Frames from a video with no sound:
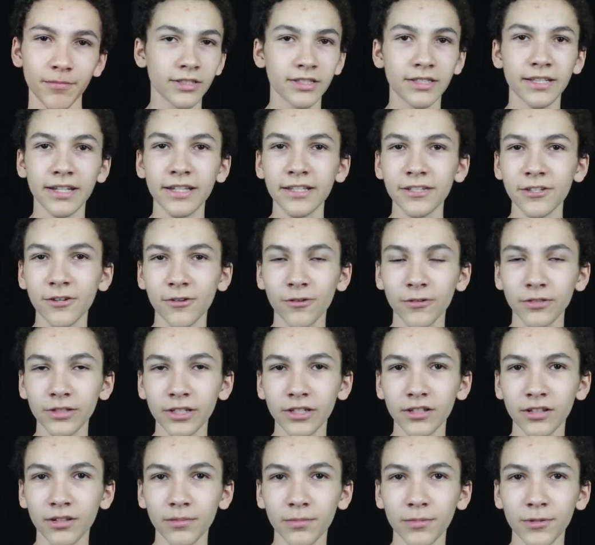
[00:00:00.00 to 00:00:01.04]
Snakes are only
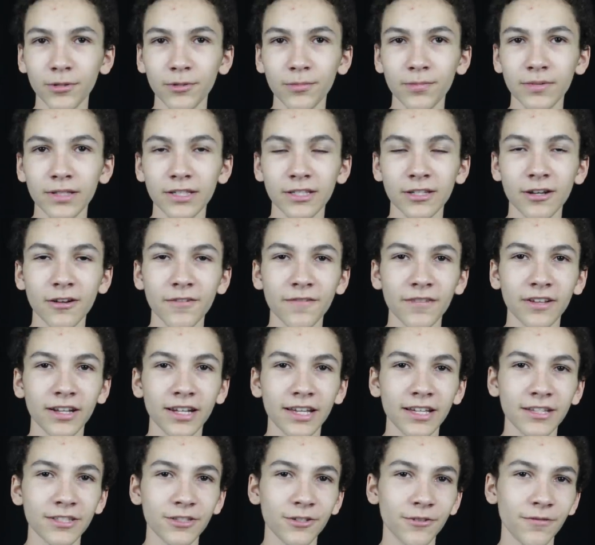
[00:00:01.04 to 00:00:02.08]
going to poop as often
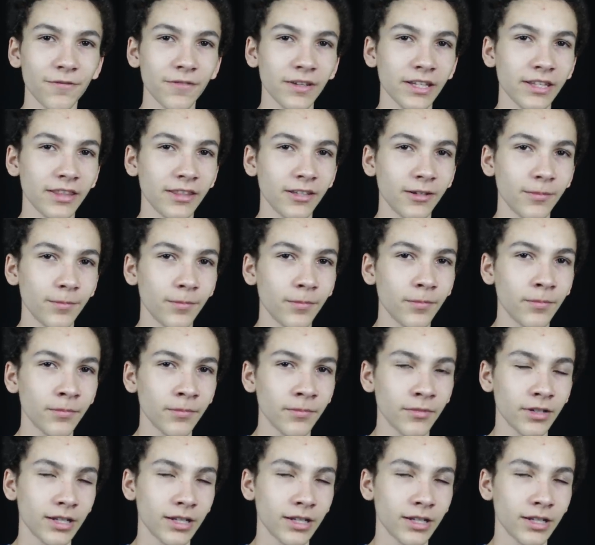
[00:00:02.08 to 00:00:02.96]
as you feed them,